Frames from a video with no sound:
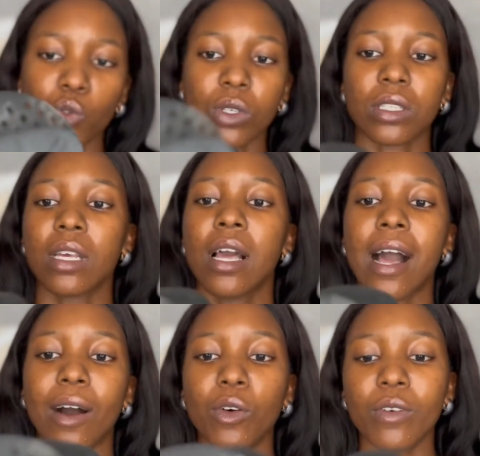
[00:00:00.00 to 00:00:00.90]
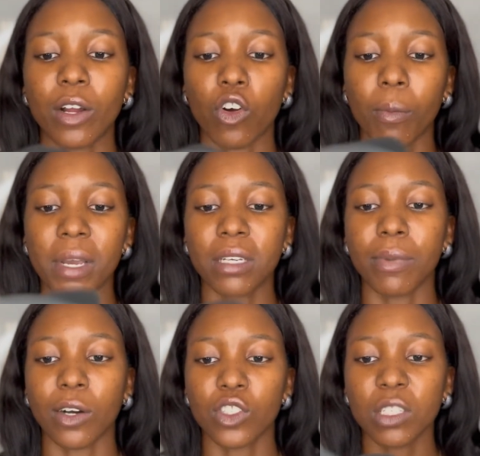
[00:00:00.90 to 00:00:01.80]
it. I won't recommend, but
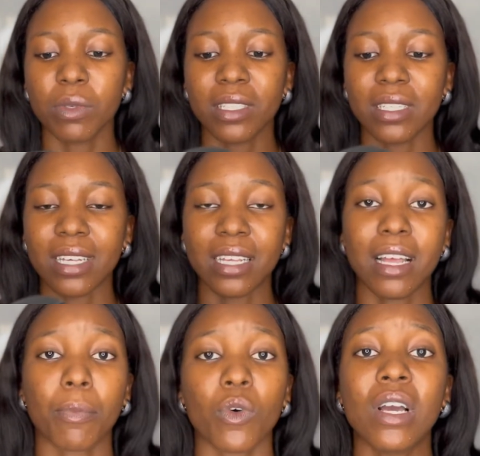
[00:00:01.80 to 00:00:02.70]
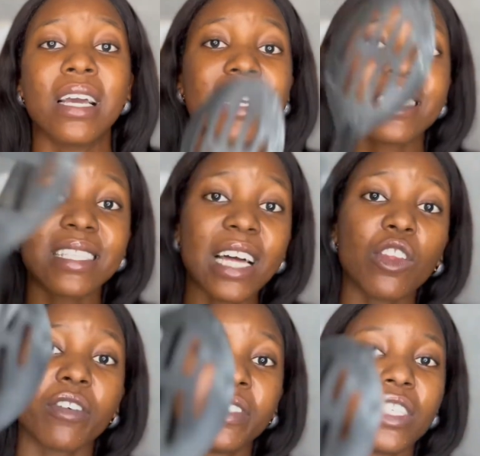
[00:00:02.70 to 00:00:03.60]
I'll just be using as an example. Instead
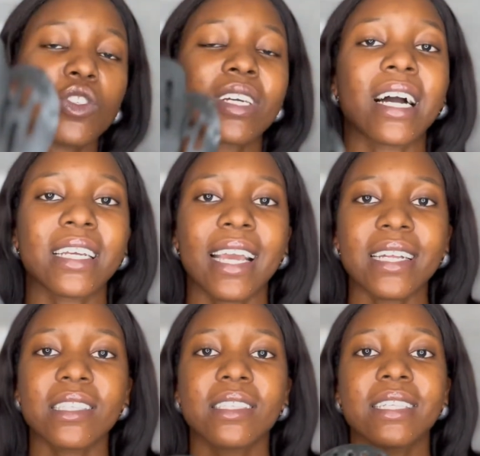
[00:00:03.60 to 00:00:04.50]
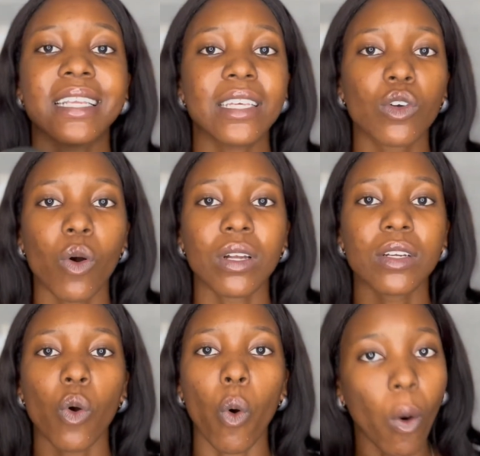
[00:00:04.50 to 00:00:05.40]
of this, you can get
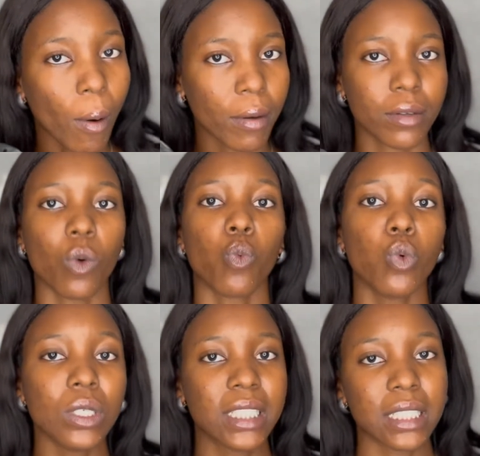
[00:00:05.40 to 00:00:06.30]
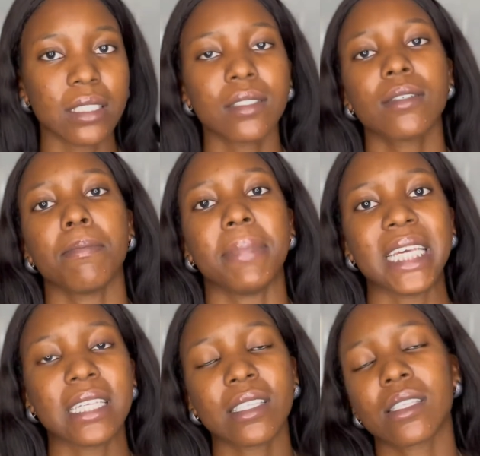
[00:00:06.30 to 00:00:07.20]
silicone or wooden
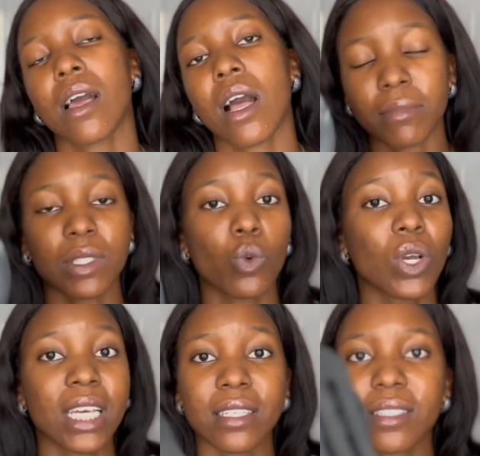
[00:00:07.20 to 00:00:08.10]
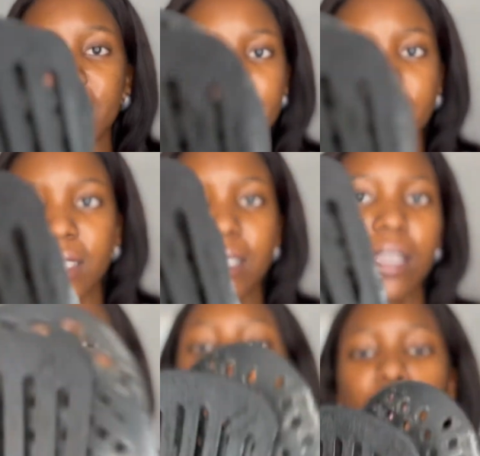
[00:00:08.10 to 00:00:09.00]
based cooking sets.
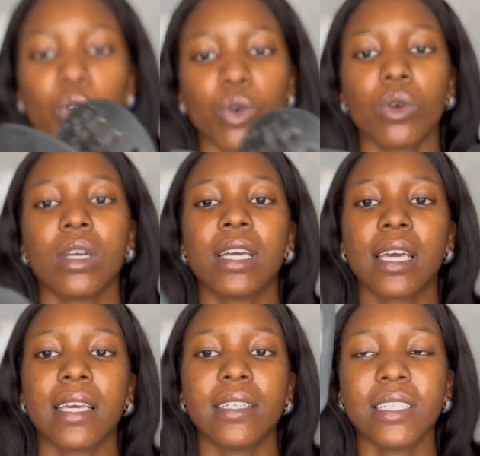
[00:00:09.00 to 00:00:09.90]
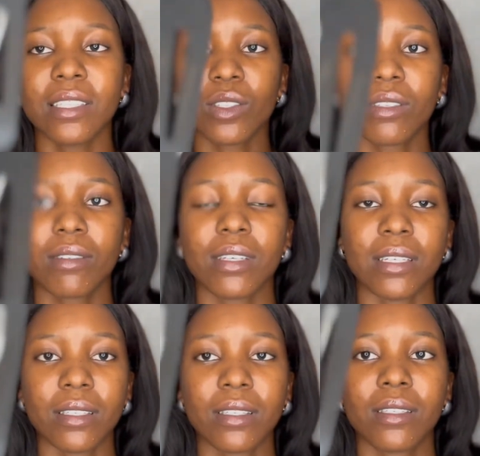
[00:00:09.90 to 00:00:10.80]
So this
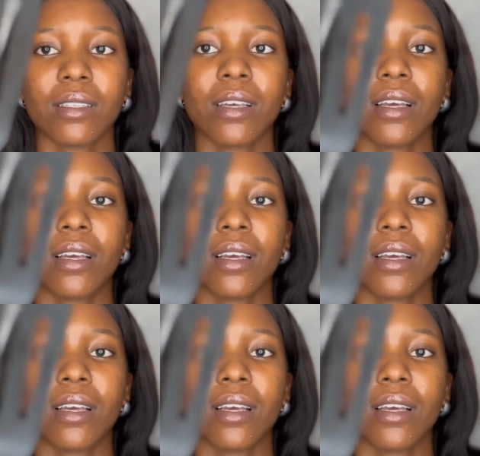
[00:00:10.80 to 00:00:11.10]
is,